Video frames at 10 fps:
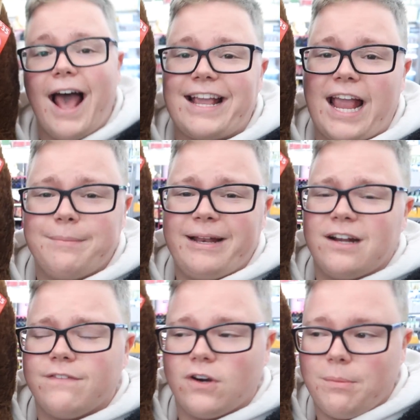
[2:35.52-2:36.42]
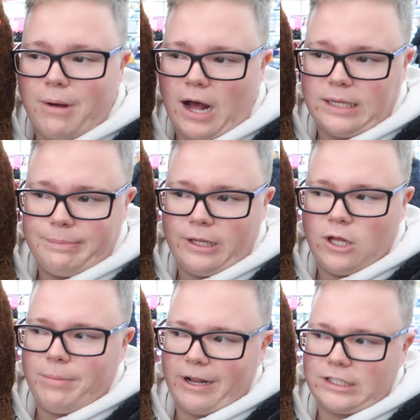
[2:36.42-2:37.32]
I came in here for a body
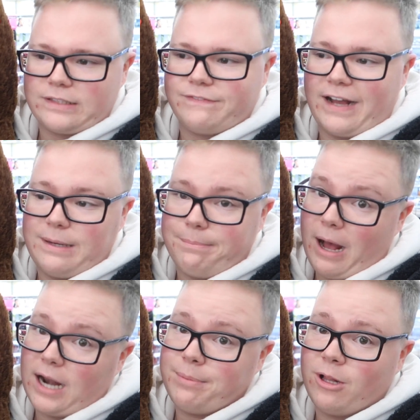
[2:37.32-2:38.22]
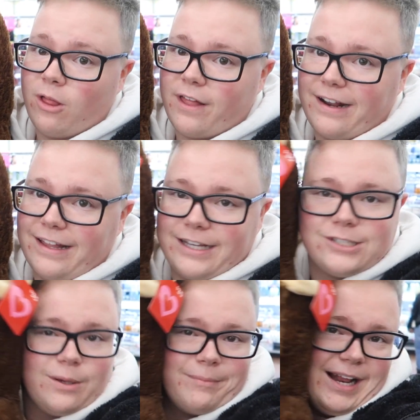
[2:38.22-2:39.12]
pillow, but I couldn't find a body pillow that I like,
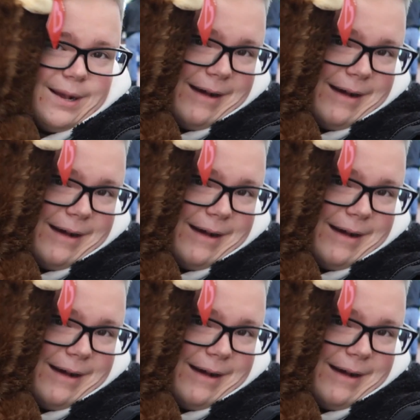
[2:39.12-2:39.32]
so I'm getting a